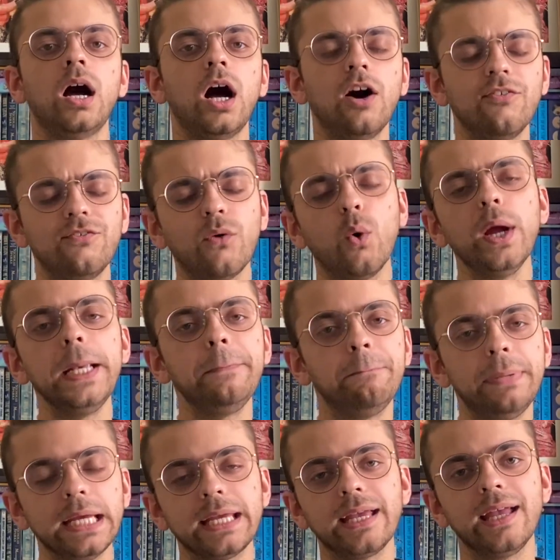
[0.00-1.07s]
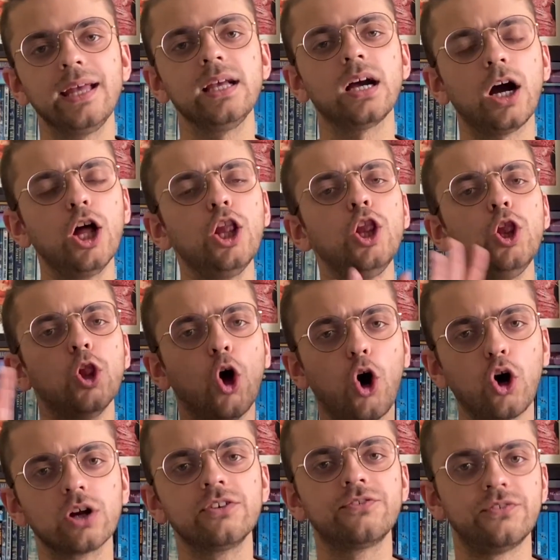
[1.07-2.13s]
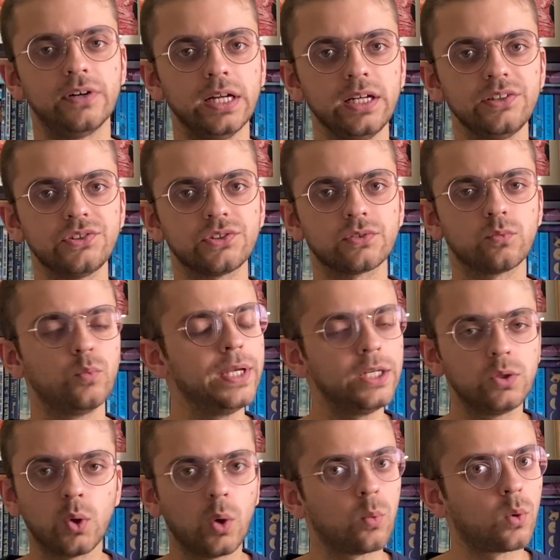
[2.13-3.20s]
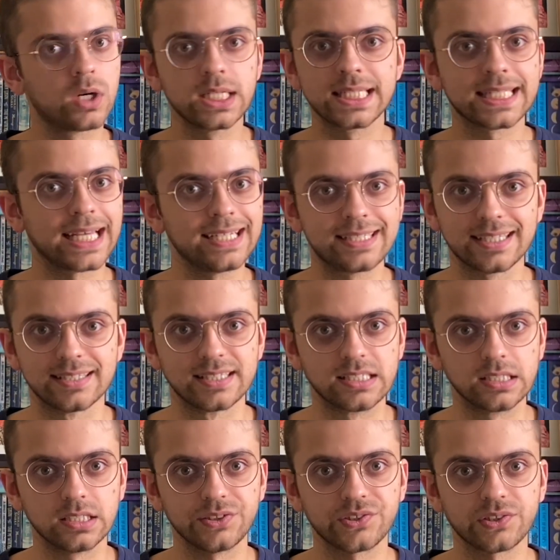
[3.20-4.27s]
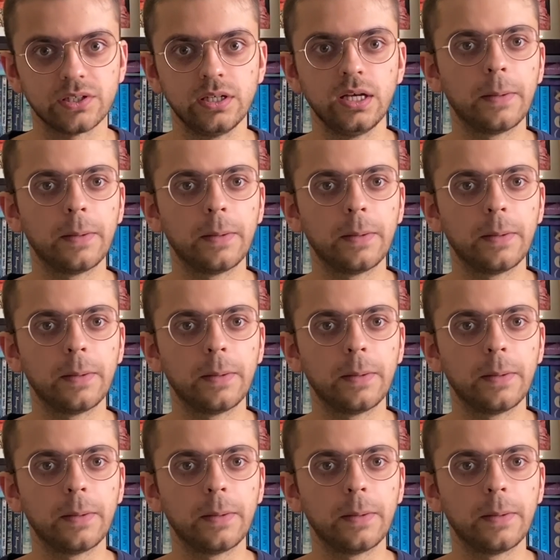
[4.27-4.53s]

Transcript: Avoid picking a long phrase. We don't want sentences.